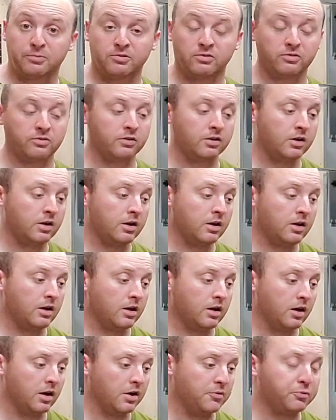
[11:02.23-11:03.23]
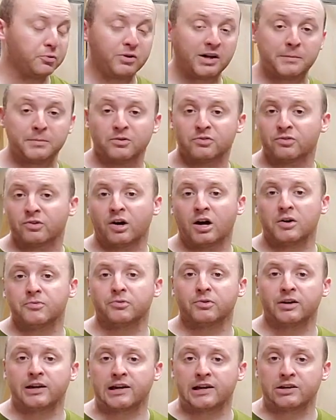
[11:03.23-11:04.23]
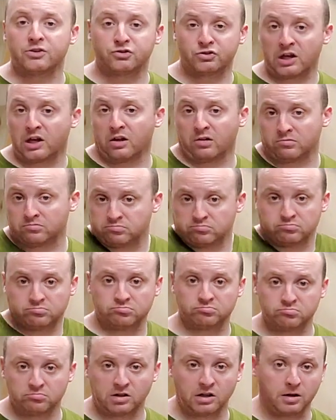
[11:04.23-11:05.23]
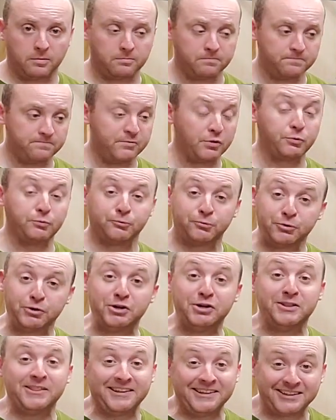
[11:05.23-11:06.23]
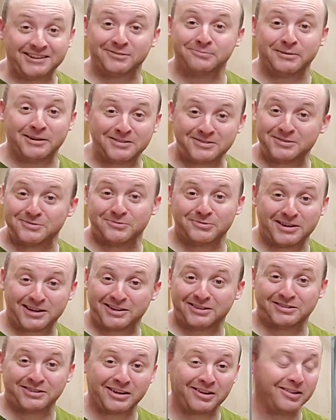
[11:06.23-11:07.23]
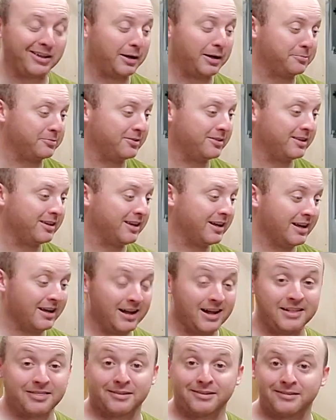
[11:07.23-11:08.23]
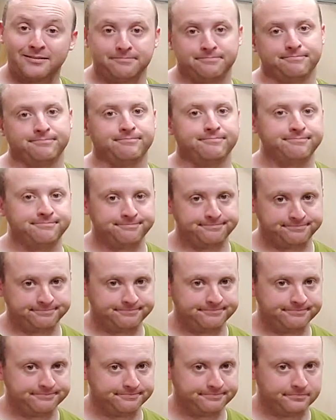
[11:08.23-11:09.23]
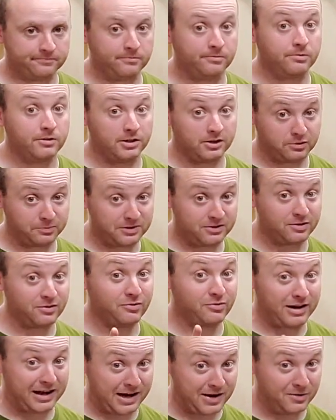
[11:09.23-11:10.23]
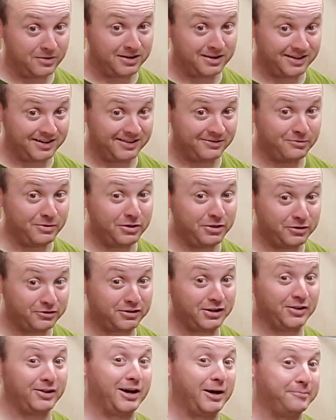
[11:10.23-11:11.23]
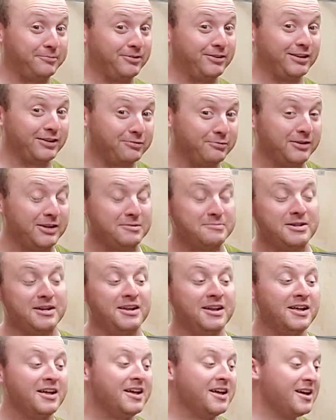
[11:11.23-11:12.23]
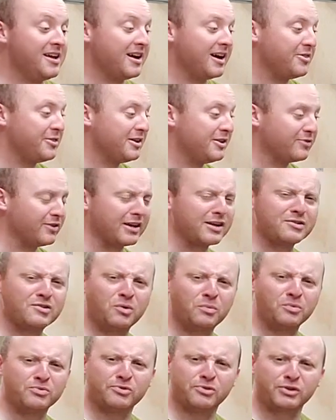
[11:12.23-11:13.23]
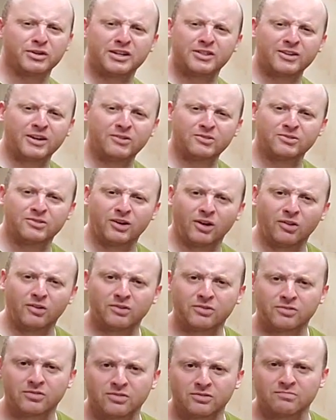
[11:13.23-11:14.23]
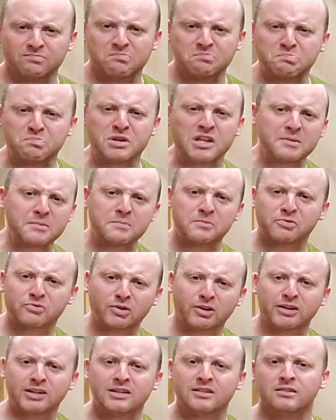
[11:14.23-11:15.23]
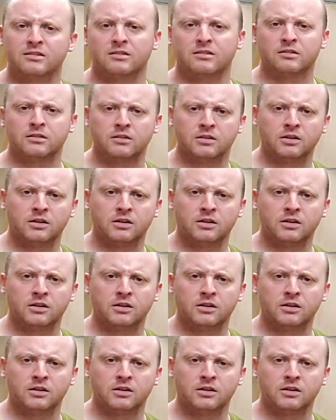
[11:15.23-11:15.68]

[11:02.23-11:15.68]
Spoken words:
options. A 4-wheel camper doesn't offer a shell. They're really expensive without a shell option. They're expensive out with a shell option. I'll explain in a minute. I think it's like almost $30,000 minimum starting